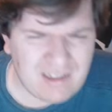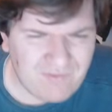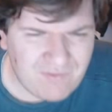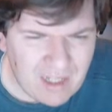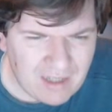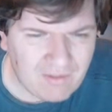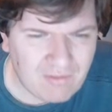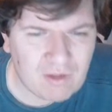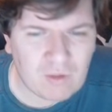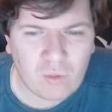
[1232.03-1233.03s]

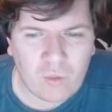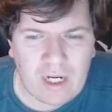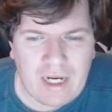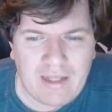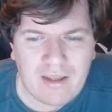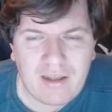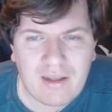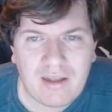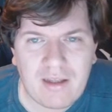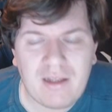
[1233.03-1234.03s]
Not great,
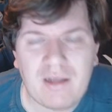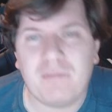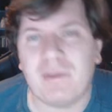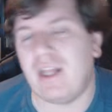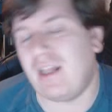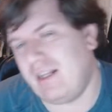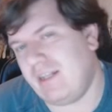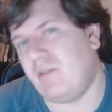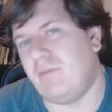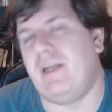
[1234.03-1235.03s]
but a
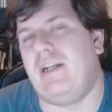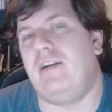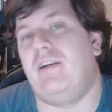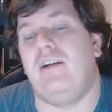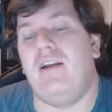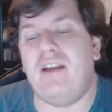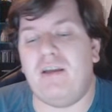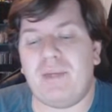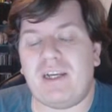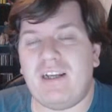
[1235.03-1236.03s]
little better.
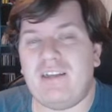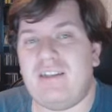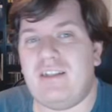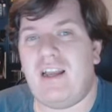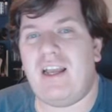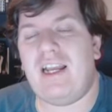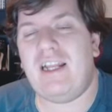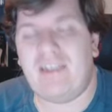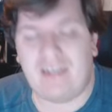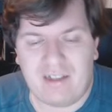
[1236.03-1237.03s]
Because
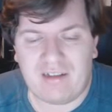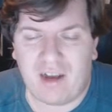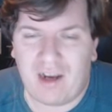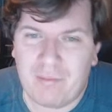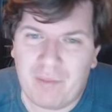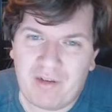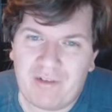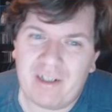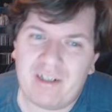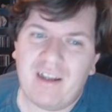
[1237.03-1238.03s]
in this time
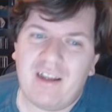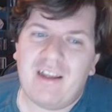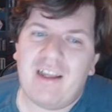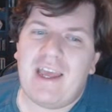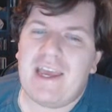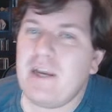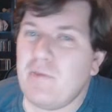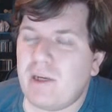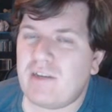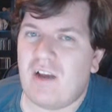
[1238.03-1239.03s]
period,
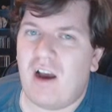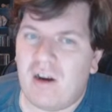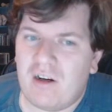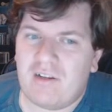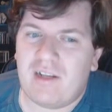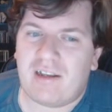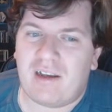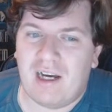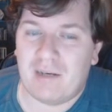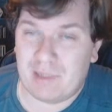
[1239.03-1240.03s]
A-Wings aren't that
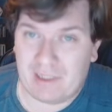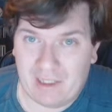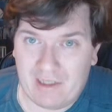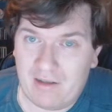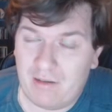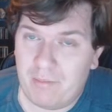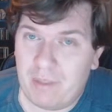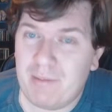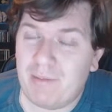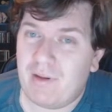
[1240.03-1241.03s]
common yet.
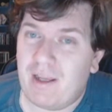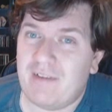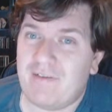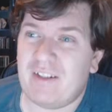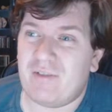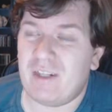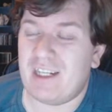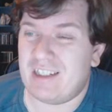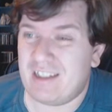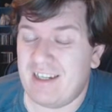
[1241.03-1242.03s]
People haven't
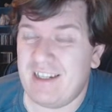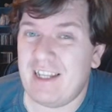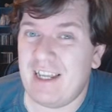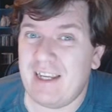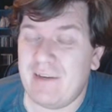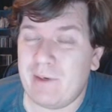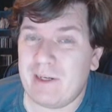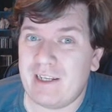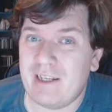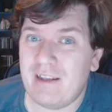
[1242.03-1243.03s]
really seen the
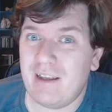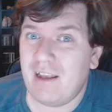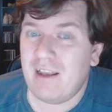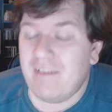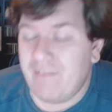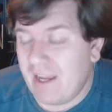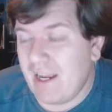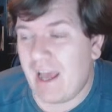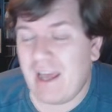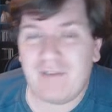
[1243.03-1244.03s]
A-Wing yet. They
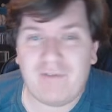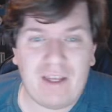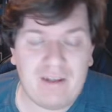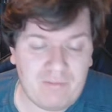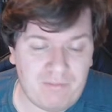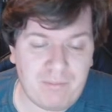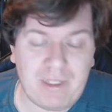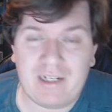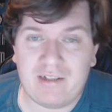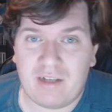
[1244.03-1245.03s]
have
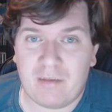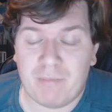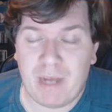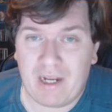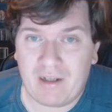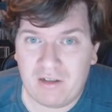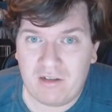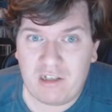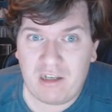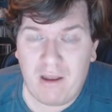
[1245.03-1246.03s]
been in some battles,